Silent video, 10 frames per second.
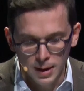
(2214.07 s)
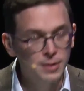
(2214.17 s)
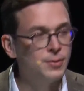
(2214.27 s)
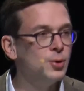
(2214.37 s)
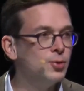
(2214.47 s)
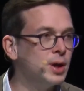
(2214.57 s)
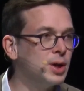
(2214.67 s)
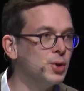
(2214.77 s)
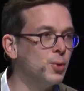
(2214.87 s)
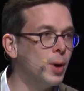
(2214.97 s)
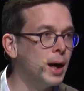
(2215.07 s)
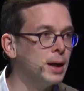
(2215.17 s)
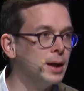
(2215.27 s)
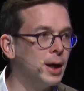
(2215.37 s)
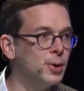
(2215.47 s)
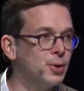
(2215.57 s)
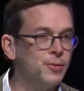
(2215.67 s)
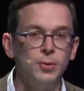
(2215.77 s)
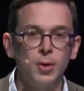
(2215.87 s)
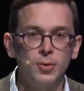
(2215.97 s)
if you drink your wine out
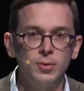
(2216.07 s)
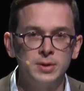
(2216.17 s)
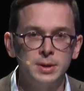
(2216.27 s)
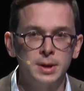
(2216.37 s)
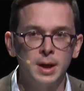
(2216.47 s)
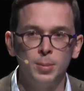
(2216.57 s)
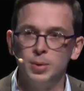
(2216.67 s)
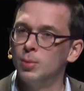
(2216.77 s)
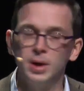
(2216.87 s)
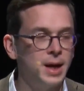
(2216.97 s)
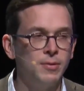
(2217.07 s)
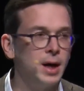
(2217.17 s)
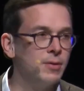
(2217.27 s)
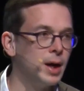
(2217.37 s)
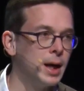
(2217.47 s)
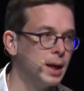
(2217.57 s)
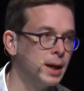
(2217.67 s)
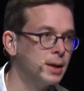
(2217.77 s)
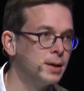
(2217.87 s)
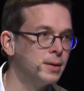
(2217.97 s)
of a rock crystal cup, you will never have a
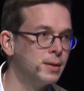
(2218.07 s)
headache.